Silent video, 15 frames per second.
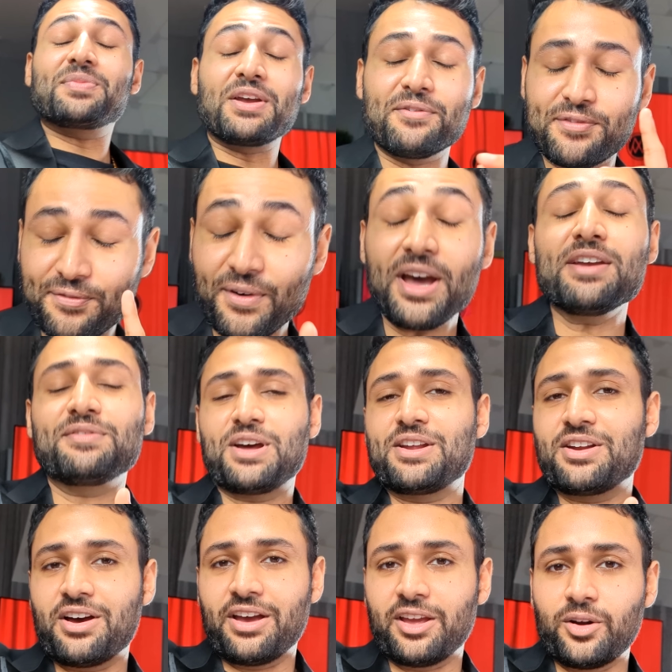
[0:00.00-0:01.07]
at
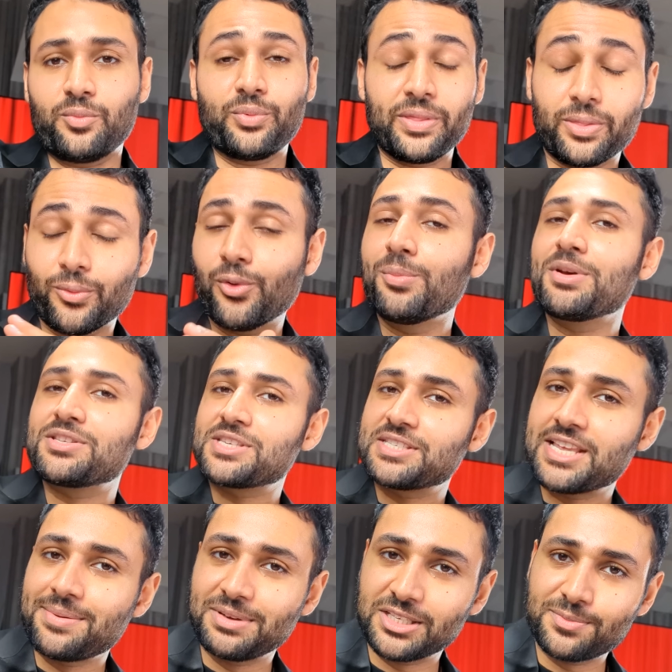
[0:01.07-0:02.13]
$599, with almost the
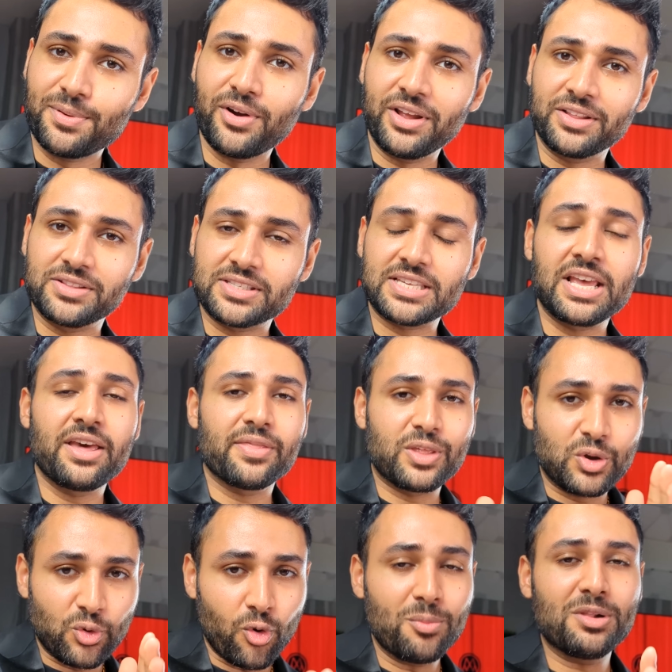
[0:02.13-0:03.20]
same experience, the
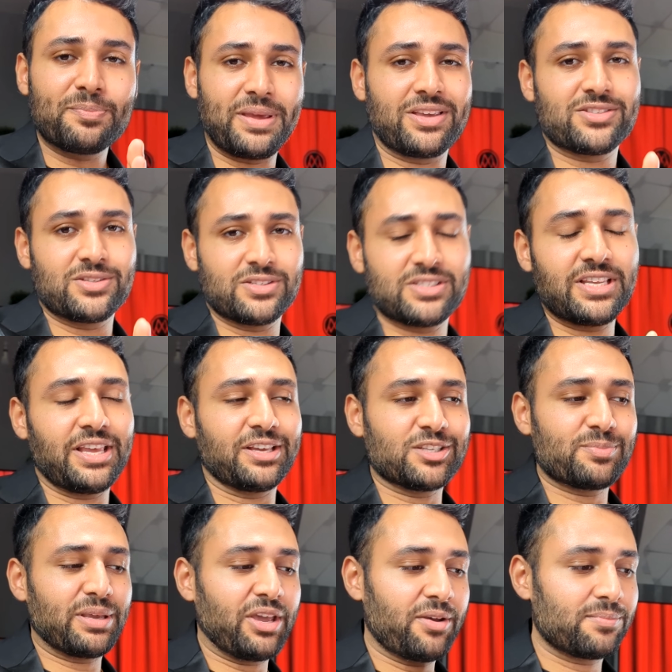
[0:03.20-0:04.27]
normal Pixel 6
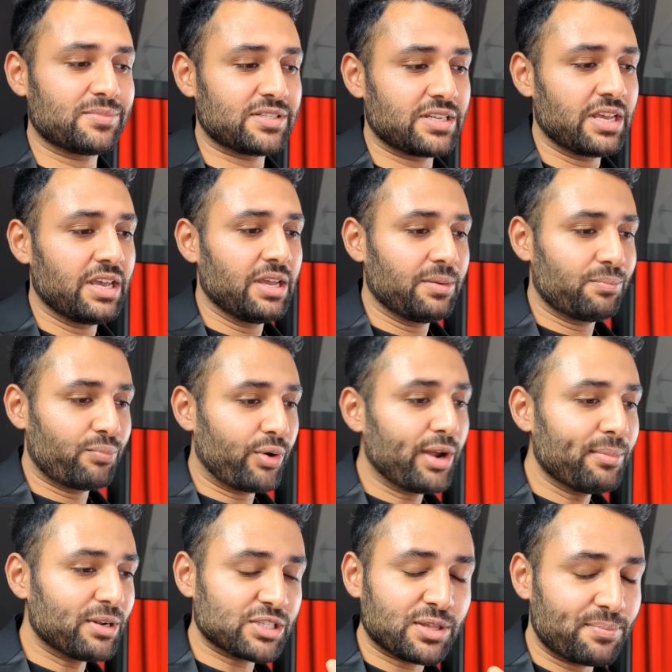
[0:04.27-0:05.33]
becomes pretty
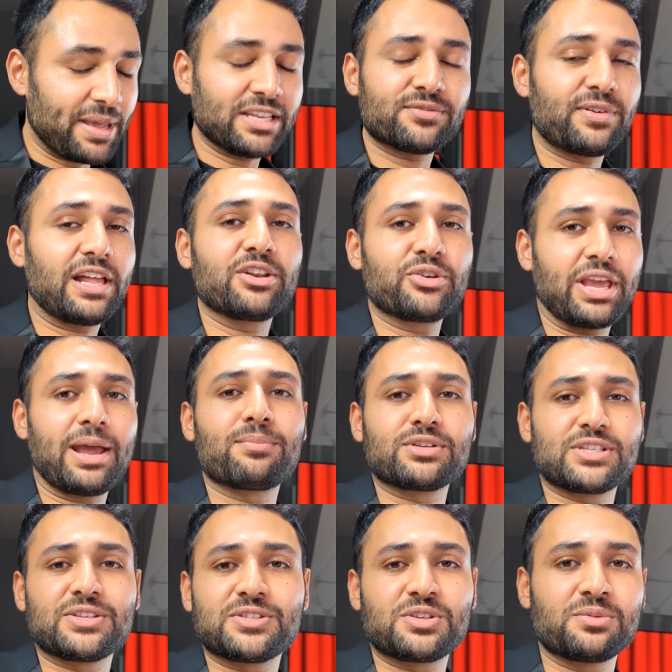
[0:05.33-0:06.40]
much the best value camera
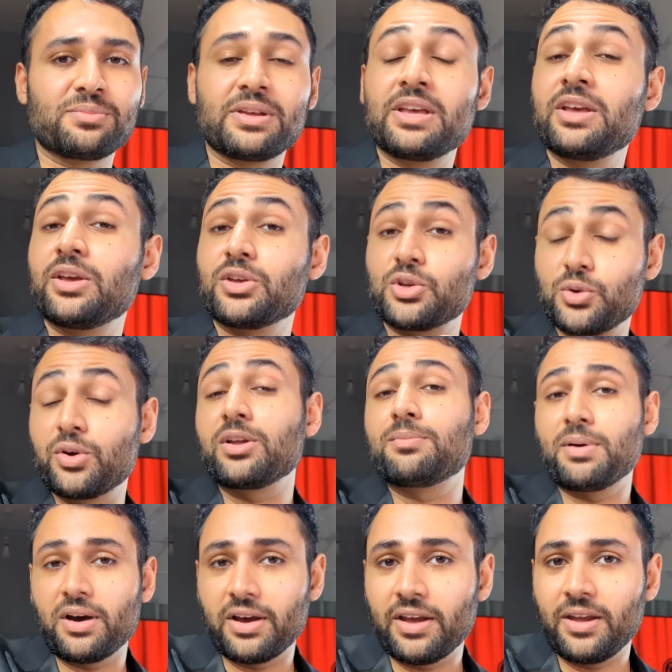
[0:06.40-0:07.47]
system you can
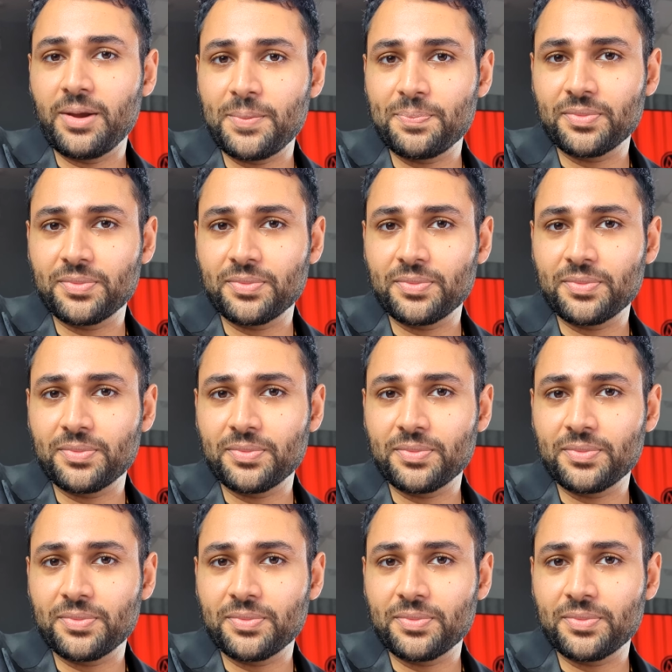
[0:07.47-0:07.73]
buy.